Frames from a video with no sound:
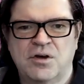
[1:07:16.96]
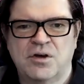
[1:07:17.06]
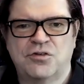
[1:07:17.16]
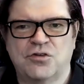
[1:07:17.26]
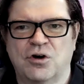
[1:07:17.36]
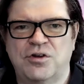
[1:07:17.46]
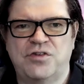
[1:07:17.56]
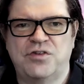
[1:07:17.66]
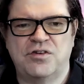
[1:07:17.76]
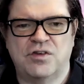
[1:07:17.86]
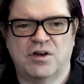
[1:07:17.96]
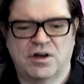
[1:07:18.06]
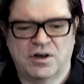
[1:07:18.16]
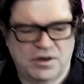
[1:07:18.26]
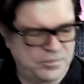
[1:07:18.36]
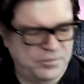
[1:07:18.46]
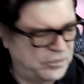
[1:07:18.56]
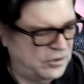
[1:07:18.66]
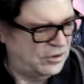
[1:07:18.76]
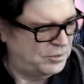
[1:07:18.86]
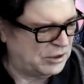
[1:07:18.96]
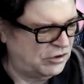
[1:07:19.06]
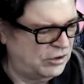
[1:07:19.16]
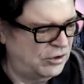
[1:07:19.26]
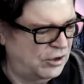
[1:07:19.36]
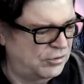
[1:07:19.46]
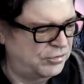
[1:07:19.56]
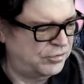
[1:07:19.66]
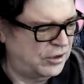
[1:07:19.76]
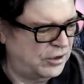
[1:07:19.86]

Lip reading: So this is a depiction of